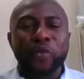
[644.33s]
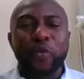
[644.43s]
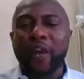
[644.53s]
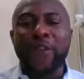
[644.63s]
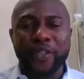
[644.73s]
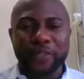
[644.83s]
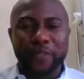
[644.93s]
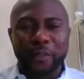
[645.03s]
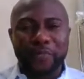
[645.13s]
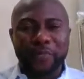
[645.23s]
to laugh at
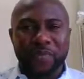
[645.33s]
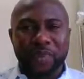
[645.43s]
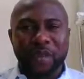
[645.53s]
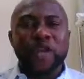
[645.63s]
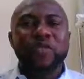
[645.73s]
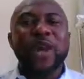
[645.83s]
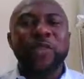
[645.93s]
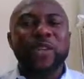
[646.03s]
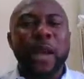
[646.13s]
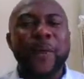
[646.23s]
you. So
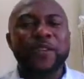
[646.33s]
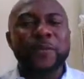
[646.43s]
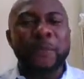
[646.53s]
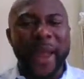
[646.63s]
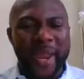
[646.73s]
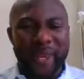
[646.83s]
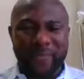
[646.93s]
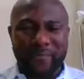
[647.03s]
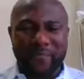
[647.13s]
let's talk about pain.